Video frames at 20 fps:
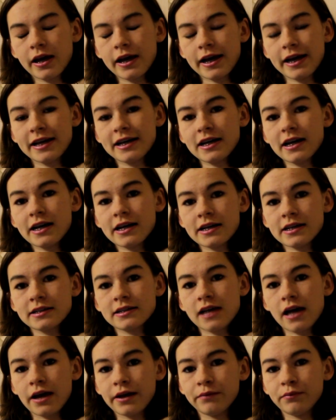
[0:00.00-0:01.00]
He
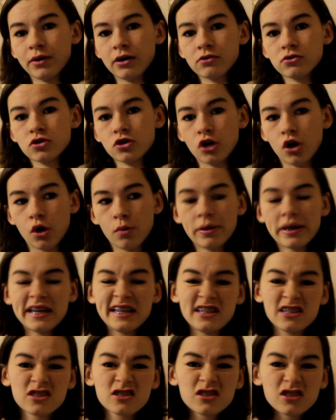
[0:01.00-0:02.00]
is a Welsh Cob. He
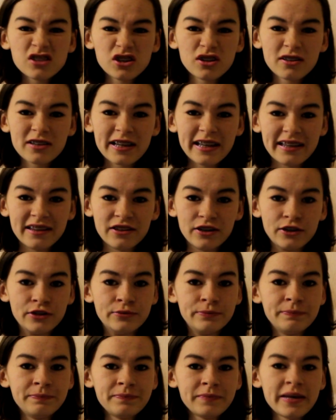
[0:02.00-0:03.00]
doesn't look it though.
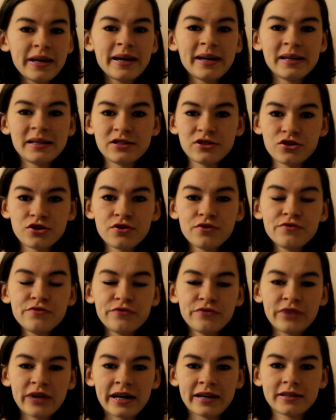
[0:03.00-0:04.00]
He's too
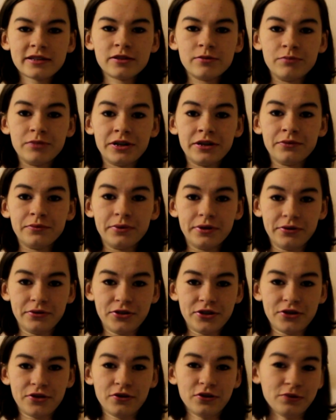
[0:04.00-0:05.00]
fat to be a
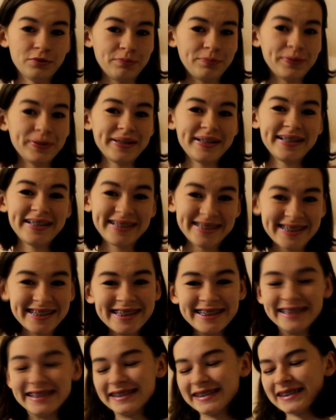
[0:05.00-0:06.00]
Welsh Cob, but he
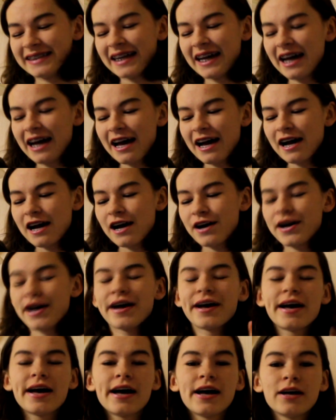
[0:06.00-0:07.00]
is.
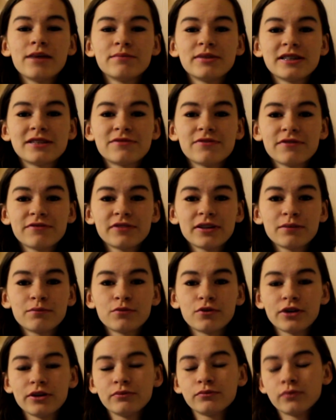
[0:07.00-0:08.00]
He's
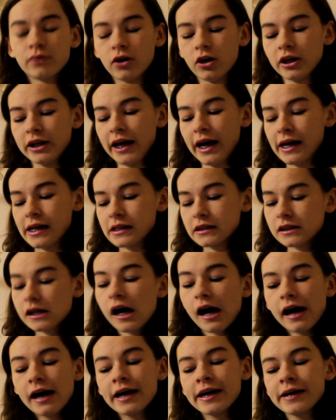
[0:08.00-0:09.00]
15.1 hands
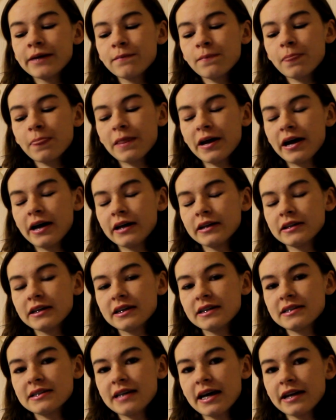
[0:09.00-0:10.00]
high and
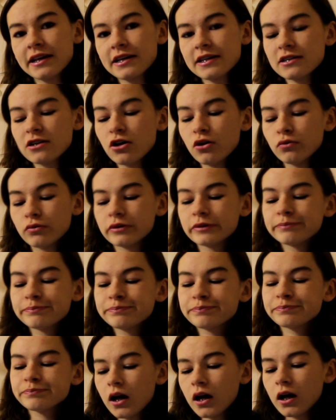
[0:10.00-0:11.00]
he's 10 years old.
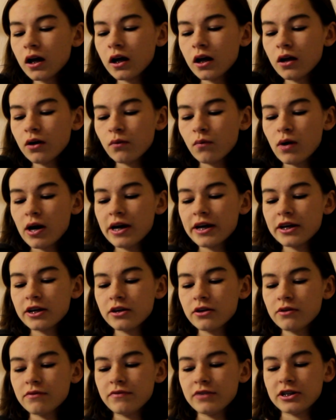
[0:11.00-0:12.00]
Why are
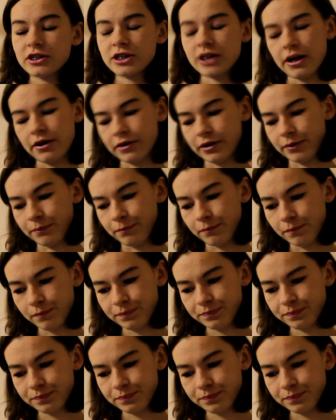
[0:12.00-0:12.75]
you a vegetarian?